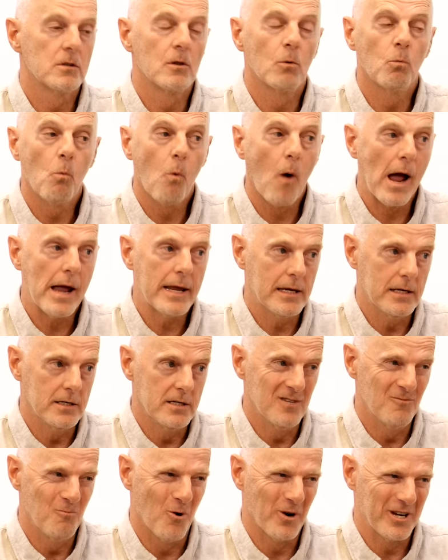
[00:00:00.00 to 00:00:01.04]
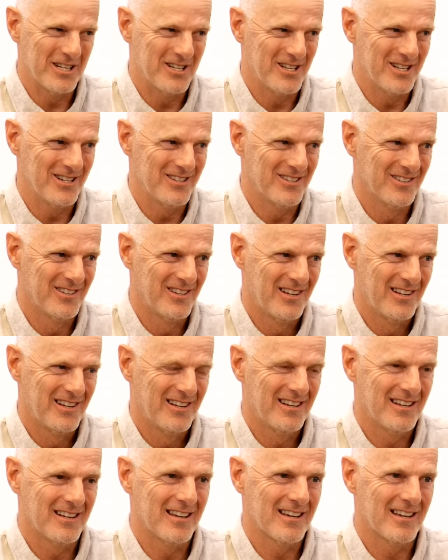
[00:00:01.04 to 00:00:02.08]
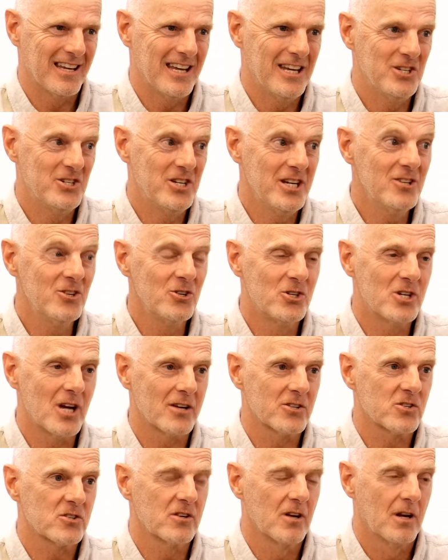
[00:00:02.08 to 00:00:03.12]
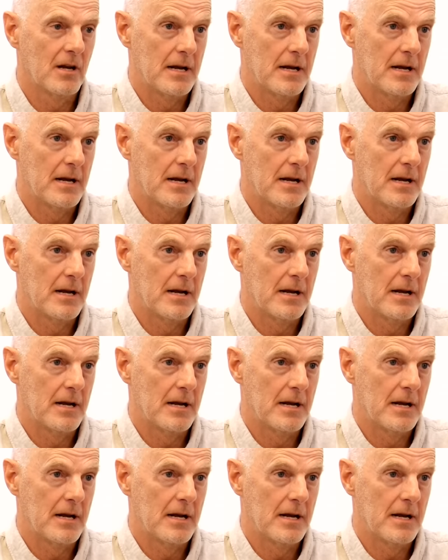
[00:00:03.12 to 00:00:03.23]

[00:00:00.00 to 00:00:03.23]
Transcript: the way he did what he did. Uh, he didn't just